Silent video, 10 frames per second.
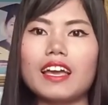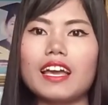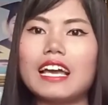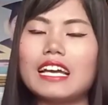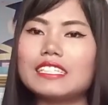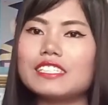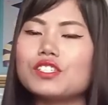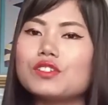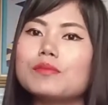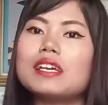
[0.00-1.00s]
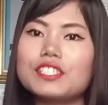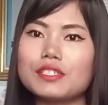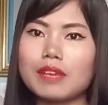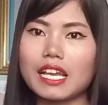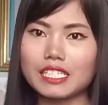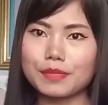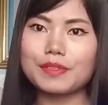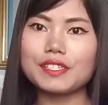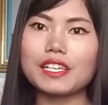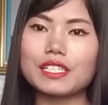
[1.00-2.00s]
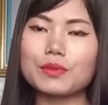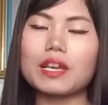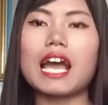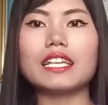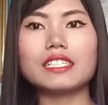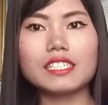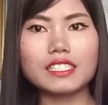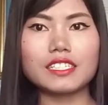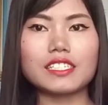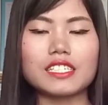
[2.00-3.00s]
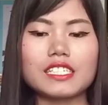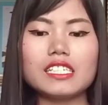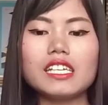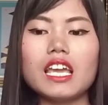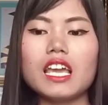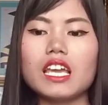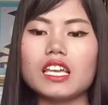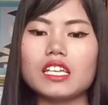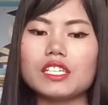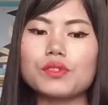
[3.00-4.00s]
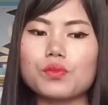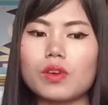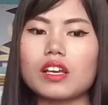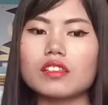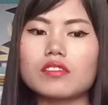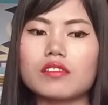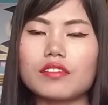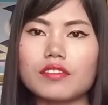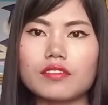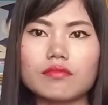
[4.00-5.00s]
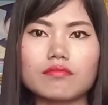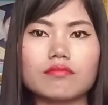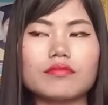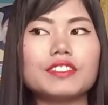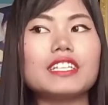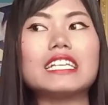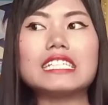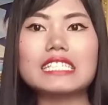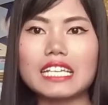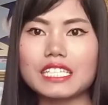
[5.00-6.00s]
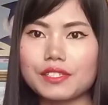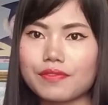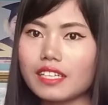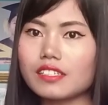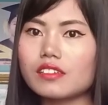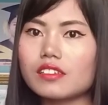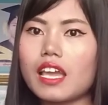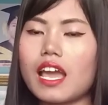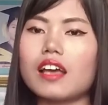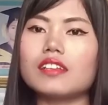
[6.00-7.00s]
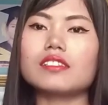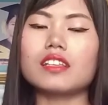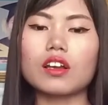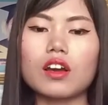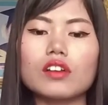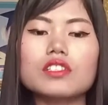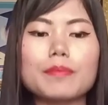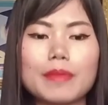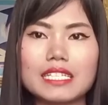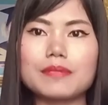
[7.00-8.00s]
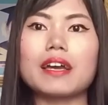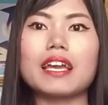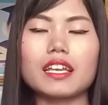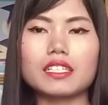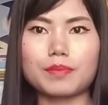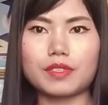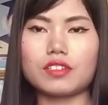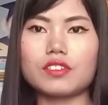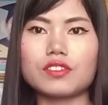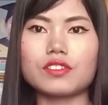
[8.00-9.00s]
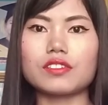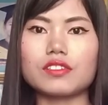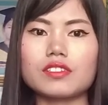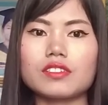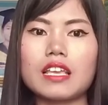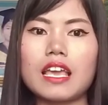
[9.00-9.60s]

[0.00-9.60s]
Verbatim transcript: And to mention my experience with ITTT, it was really satisfactory as the course met my expectations.